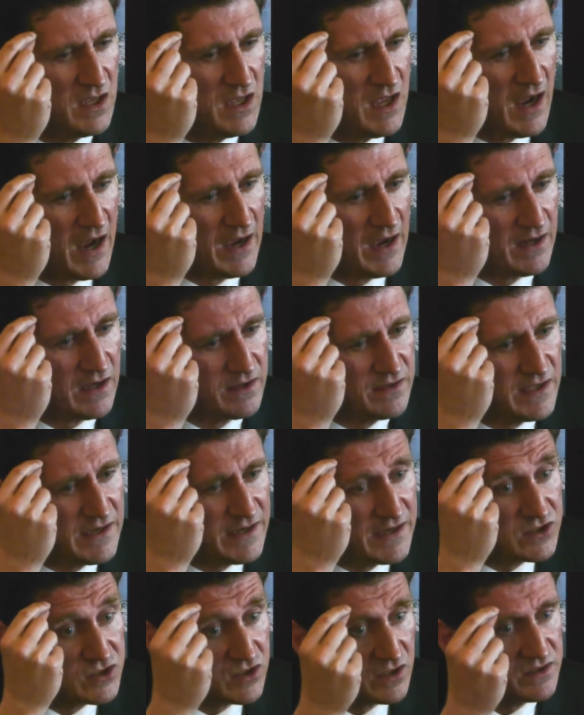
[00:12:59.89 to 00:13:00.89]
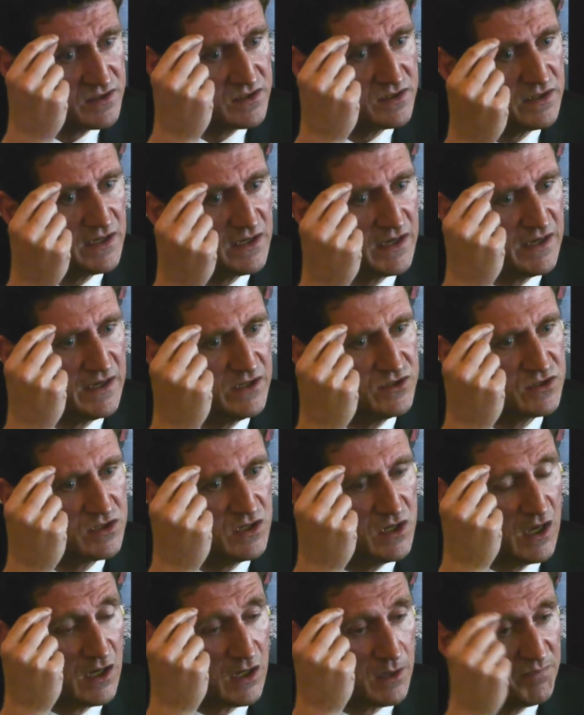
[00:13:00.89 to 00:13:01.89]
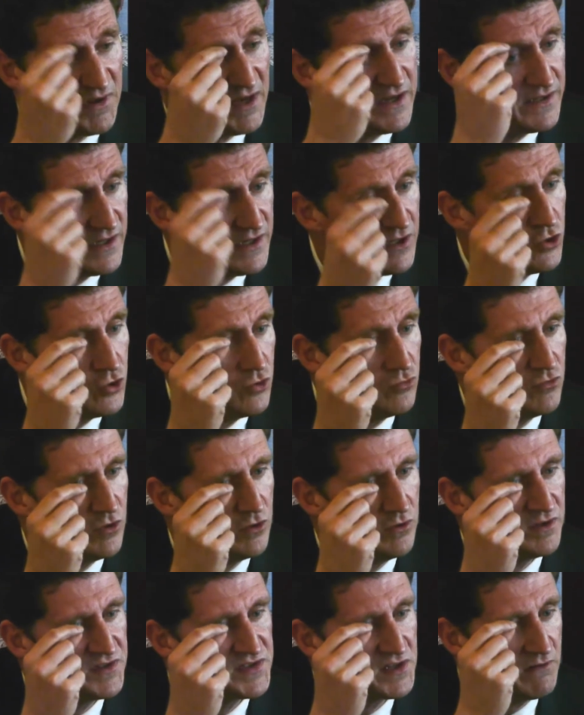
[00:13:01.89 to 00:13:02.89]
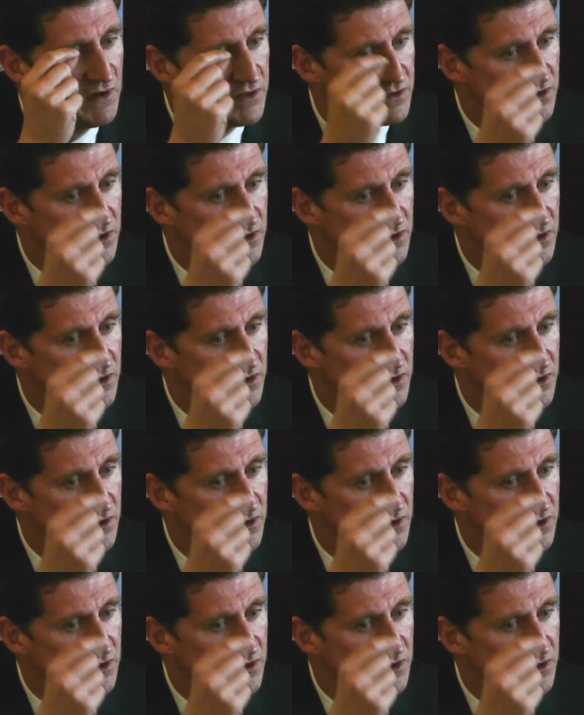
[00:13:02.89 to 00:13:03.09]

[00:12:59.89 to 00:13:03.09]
And I think it does need completely new rules around